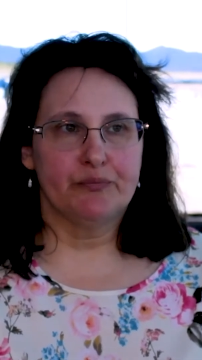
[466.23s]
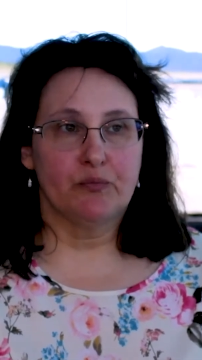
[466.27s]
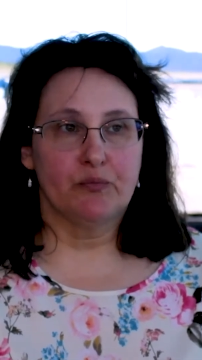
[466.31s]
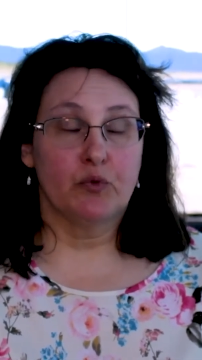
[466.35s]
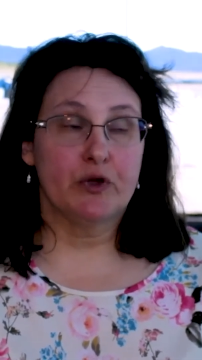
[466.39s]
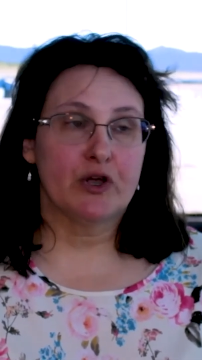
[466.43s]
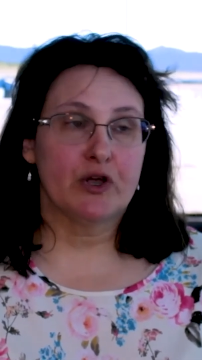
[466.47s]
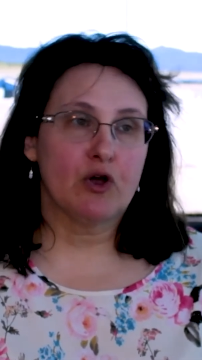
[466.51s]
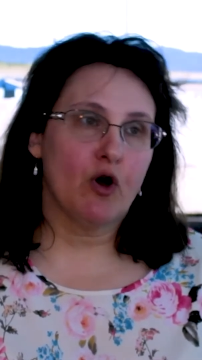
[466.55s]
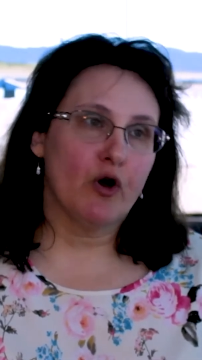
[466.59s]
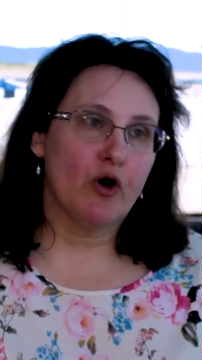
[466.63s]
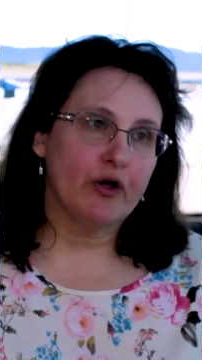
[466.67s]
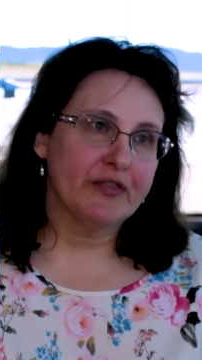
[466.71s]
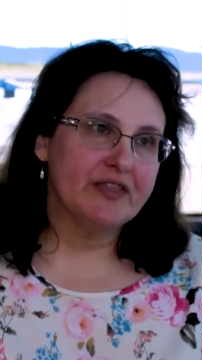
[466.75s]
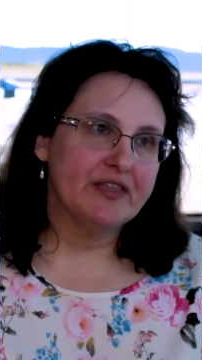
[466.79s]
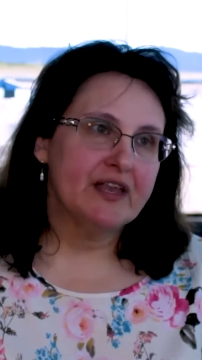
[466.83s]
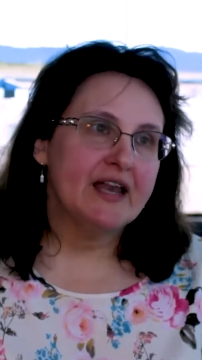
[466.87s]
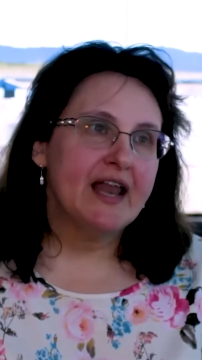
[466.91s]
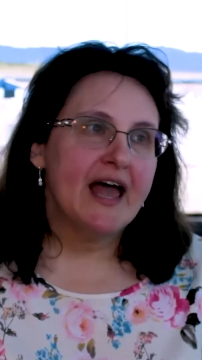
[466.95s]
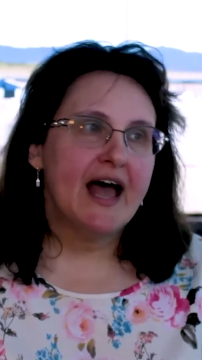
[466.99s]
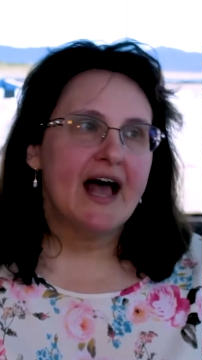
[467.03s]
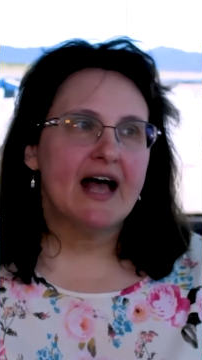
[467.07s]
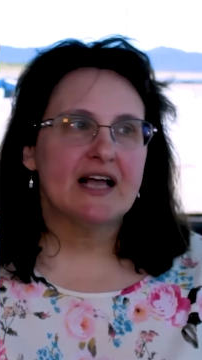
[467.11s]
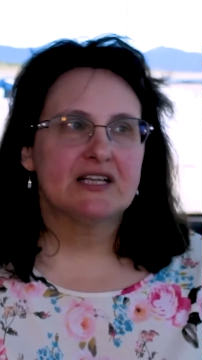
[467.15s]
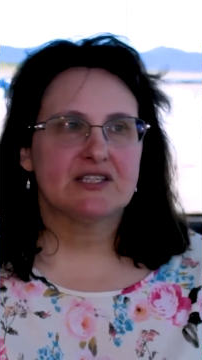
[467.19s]
we call it the
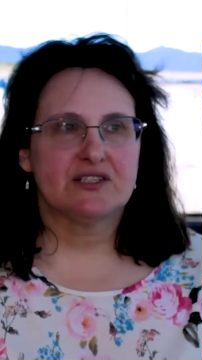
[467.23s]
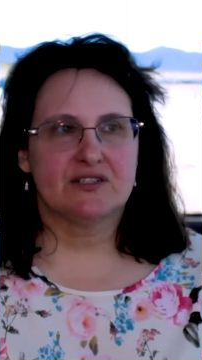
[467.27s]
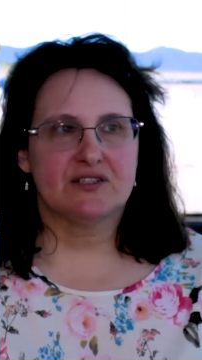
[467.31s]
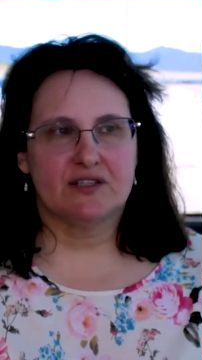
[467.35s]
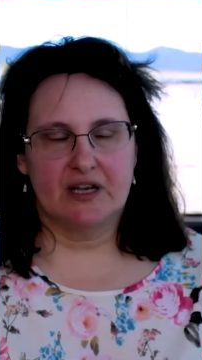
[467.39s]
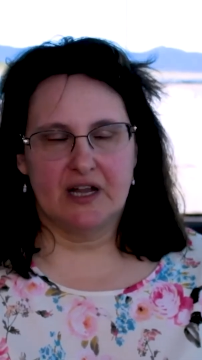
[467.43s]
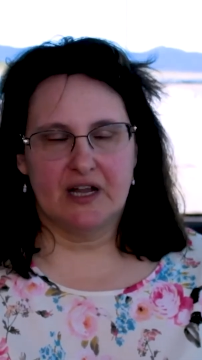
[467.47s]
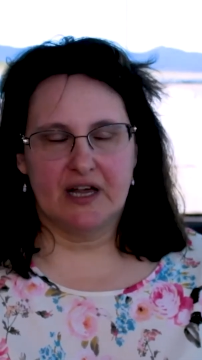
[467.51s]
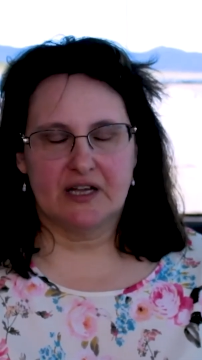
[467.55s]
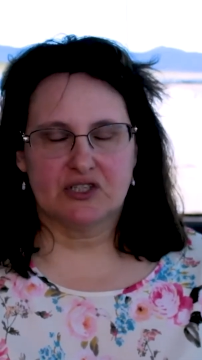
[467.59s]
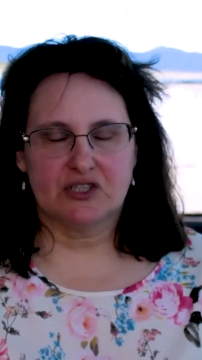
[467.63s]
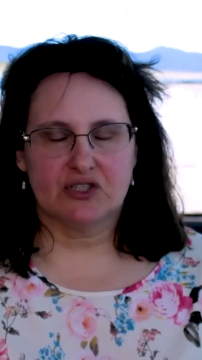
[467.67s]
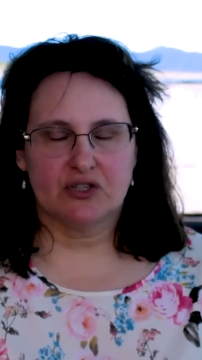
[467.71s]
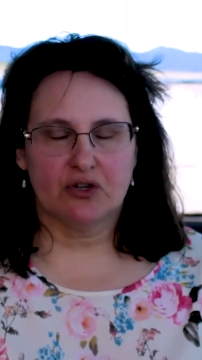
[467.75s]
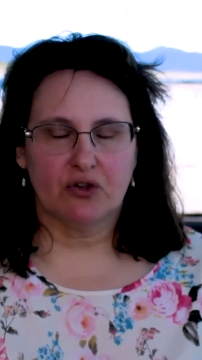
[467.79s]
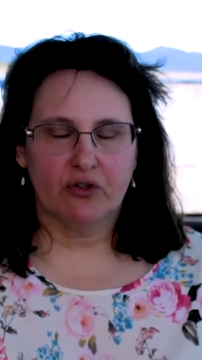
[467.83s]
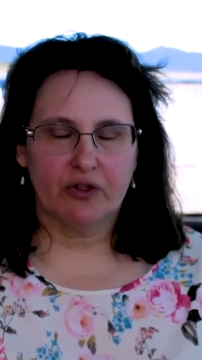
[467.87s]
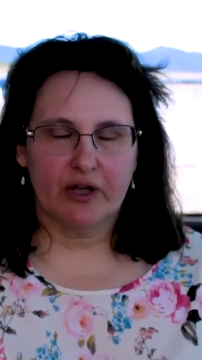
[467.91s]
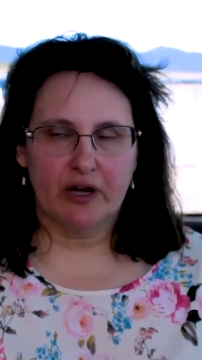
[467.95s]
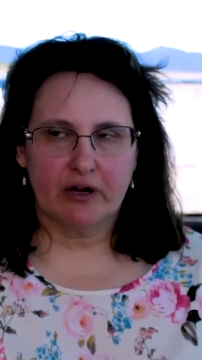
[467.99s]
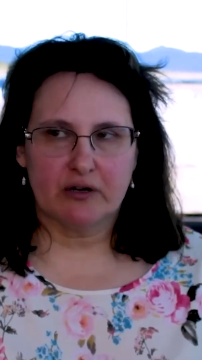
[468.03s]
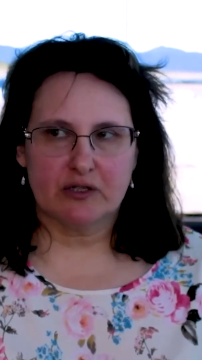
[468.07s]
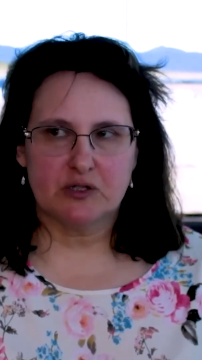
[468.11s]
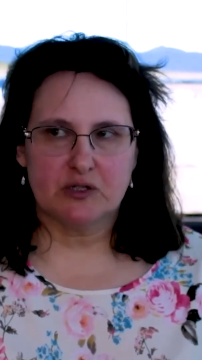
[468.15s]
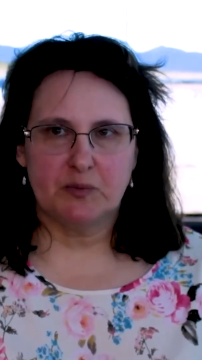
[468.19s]
NAS, the National
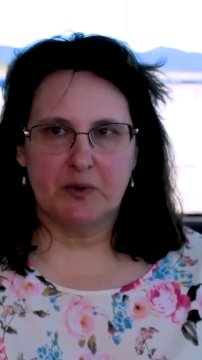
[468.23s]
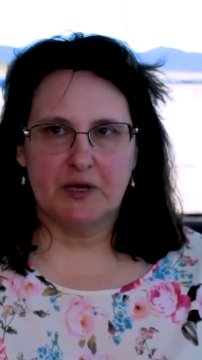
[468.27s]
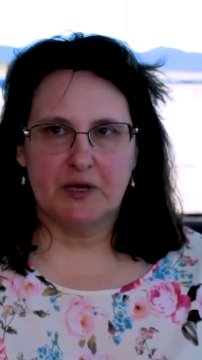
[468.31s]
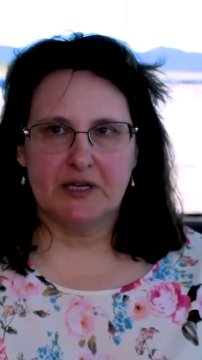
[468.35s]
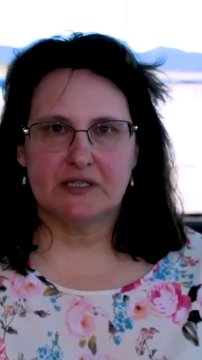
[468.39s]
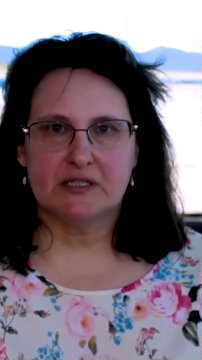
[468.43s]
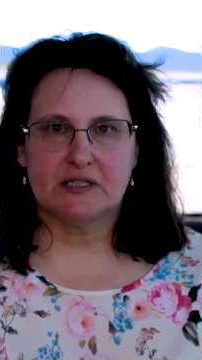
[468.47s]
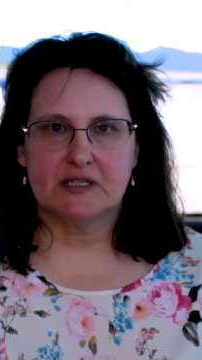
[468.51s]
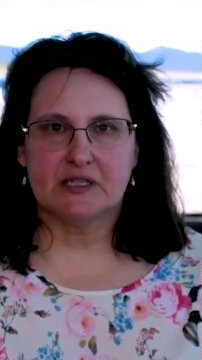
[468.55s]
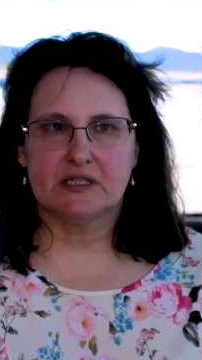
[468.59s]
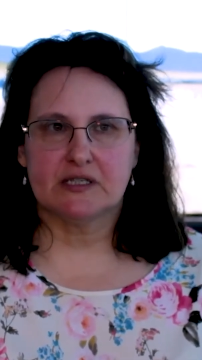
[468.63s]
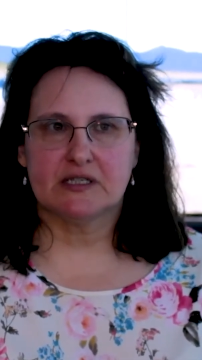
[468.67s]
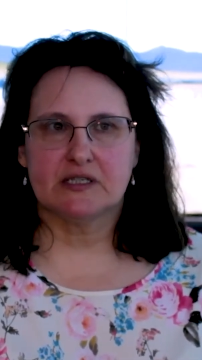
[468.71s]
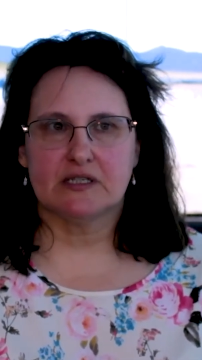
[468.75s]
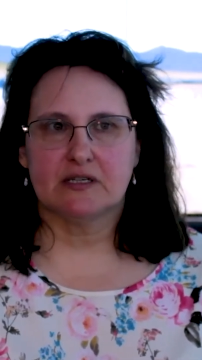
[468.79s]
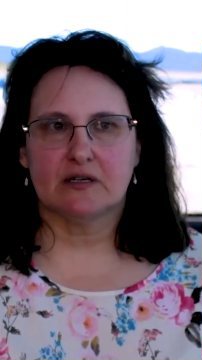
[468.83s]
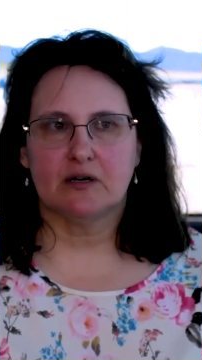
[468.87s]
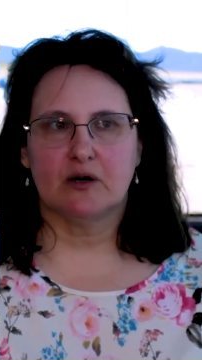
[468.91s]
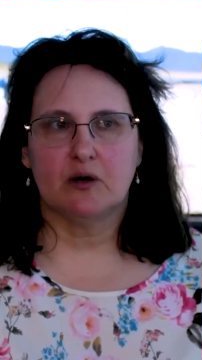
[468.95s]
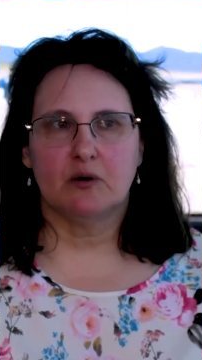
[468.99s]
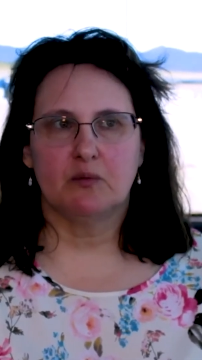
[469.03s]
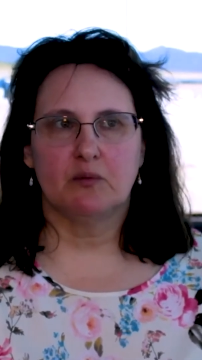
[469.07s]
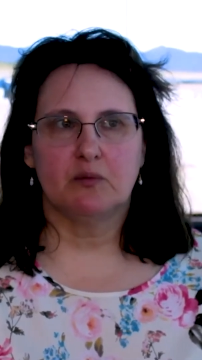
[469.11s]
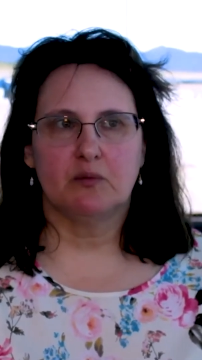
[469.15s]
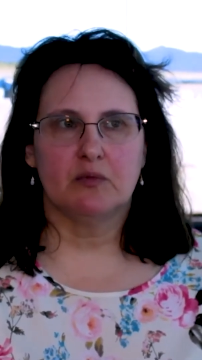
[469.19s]
Airspace
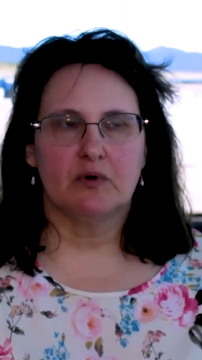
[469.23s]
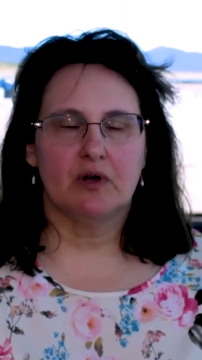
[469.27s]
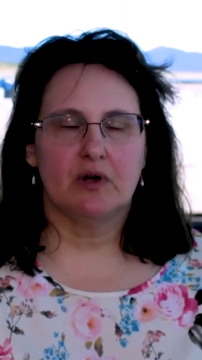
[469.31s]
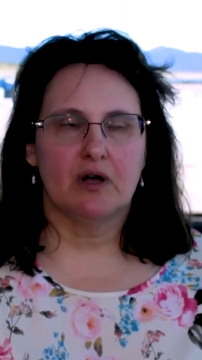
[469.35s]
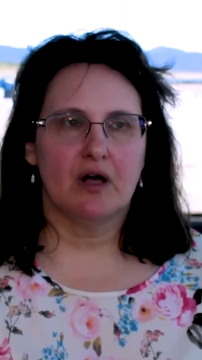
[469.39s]
System.